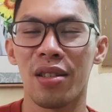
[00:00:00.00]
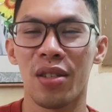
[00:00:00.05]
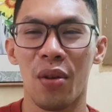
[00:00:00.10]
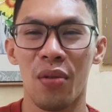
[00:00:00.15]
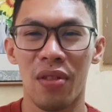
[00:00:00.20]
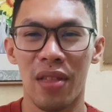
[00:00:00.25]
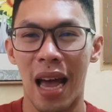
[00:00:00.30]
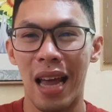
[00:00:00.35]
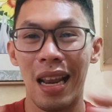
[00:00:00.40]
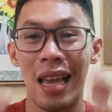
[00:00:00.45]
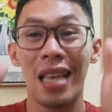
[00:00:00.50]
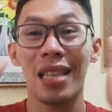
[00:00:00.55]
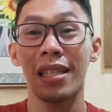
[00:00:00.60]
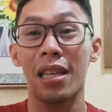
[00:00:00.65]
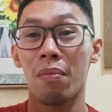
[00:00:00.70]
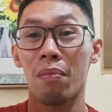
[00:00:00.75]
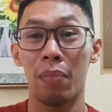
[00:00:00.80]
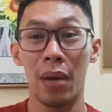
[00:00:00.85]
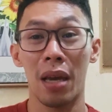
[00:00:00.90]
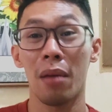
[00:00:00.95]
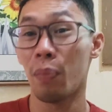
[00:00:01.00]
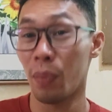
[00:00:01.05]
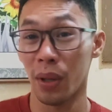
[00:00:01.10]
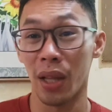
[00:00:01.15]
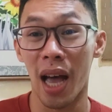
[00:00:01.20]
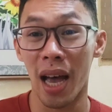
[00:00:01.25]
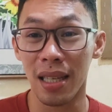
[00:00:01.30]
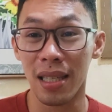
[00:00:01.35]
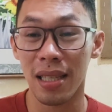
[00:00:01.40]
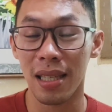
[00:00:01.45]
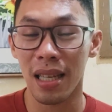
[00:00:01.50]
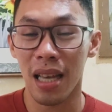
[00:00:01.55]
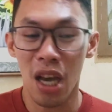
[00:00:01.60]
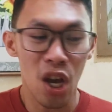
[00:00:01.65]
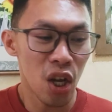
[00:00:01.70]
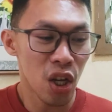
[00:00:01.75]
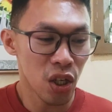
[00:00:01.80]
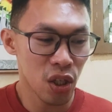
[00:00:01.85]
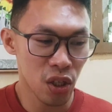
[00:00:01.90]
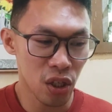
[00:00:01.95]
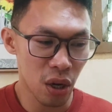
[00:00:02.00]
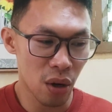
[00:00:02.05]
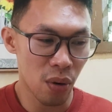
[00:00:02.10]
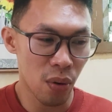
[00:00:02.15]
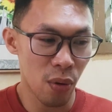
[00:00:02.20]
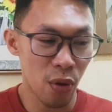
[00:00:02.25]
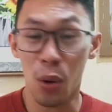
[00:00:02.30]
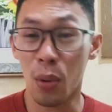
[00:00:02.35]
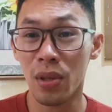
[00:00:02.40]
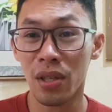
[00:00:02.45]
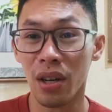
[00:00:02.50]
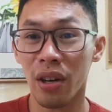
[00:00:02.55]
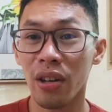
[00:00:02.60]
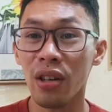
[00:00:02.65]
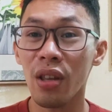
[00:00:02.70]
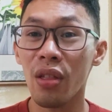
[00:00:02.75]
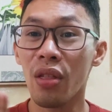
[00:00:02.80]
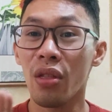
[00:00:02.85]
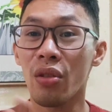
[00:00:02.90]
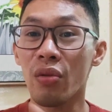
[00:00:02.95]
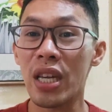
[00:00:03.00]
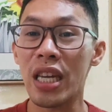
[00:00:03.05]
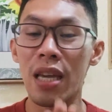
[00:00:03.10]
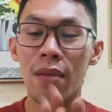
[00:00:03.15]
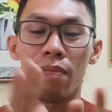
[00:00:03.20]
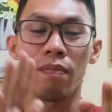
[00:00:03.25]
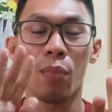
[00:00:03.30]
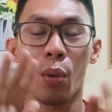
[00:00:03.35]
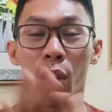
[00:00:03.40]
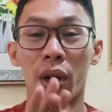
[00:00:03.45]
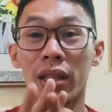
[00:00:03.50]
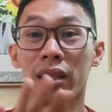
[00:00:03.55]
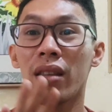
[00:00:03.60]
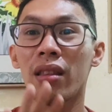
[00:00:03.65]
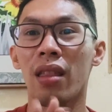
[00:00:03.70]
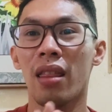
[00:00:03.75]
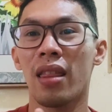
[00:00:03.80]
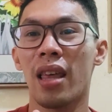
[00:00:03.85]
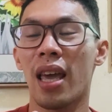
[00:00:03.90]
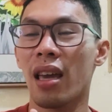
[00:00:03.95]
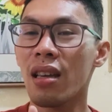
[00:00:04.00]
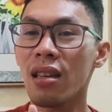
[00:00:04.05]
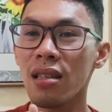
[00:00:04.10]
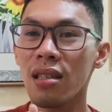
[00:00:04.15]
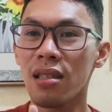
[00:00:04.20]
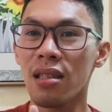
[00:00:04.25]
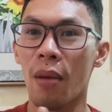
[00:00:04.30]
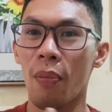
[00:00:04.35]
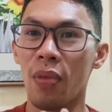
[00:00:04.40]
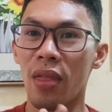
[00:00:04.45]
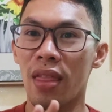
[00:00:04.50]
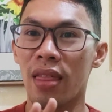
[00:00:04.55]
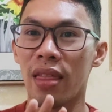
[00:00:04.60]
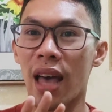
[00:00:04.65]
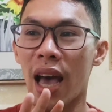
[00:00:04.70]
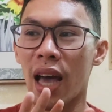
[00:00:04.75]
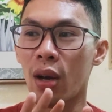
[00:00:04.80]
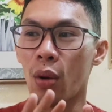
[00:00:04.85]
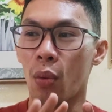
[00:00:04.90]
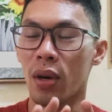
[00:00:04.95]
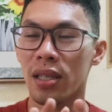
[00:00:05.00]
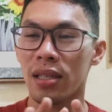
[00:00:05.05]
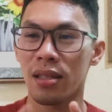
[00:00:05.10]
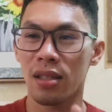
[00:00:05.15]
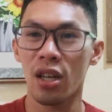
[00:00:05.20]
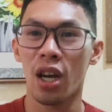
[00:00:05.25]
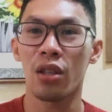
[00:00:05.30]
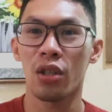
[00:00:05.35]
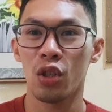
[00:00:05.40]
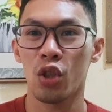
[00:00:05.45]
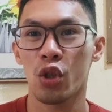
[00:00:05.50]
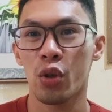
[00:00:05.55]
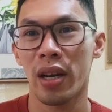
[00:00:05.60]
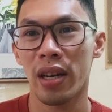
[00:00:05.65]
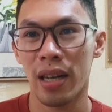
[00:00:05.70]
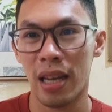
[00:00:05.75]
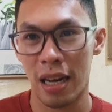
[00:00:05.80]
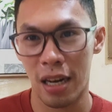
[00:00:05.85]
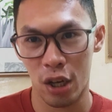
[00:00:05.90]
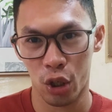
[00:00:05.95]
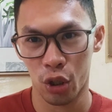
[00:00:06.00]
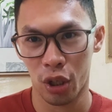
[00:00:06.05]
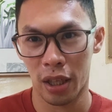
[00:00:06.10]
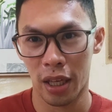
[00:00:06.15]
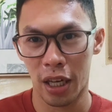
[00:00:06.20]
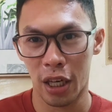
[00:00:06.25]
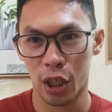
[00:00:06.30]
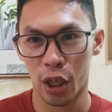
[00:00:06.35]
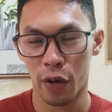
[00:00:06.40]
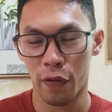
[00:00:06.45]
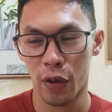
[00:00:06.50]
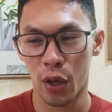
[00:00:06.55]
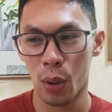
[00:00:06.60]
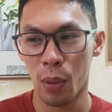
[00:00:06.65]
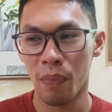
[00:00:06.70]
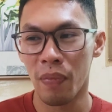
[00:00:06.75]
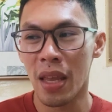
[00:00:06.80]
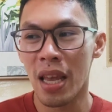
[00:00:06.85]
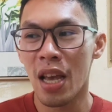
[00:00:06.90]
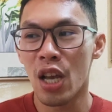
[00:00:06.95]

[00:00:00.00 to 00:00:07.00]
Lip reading: So that is a big plus. So those are the 3 important things that was done during the initial interview.